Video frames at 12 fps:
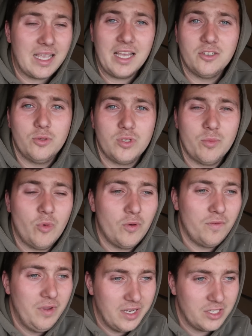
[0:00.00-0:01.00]
and catch you some more
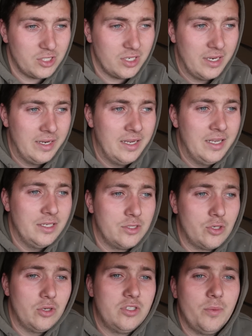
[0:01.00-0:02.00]
fish. It's
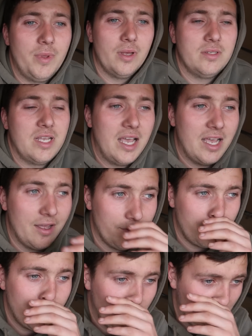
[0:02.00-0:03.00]
good to be able to
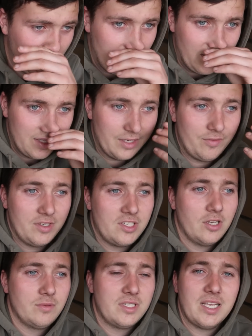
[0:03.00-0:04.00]
have different
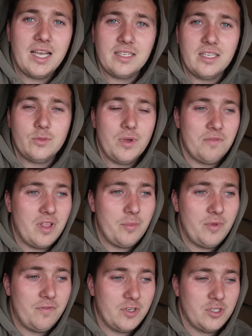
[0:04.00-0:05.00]
types of tactics, whether that
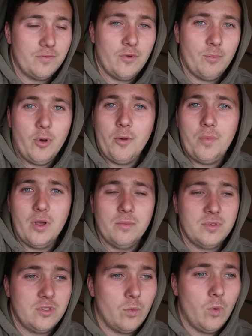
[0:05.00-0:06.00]
be fishing from
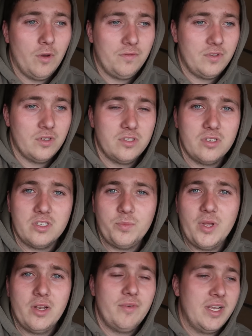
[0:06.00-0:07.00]
pop-ups to wafters to
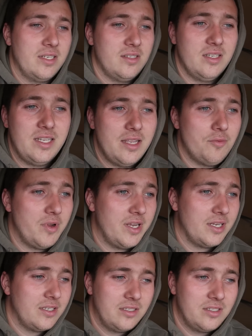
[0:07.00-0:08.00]
spinner rigs to
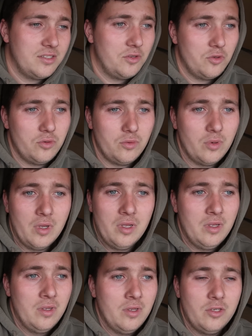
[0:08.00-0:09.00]
D-rigs to
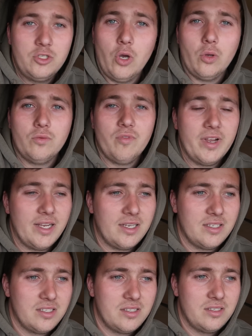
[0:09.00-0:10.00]
chod
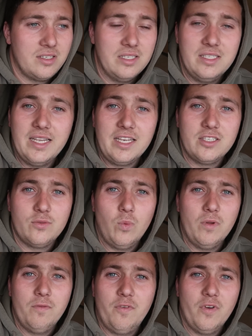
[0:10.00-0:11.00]
rigs to zigs
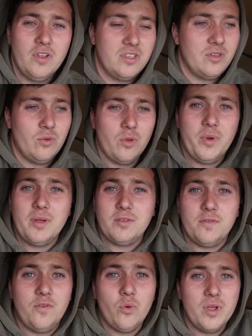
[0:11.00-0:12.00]
1 foot all the way up to
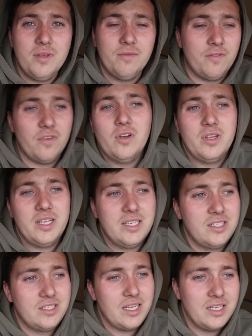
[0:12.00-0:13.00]
14 foot.
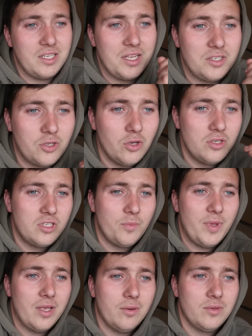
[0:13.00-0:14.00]
It's good to
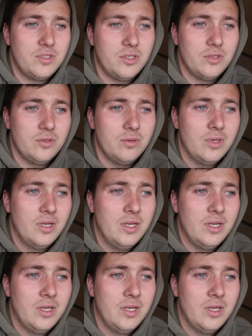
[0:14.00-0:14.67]
be able to,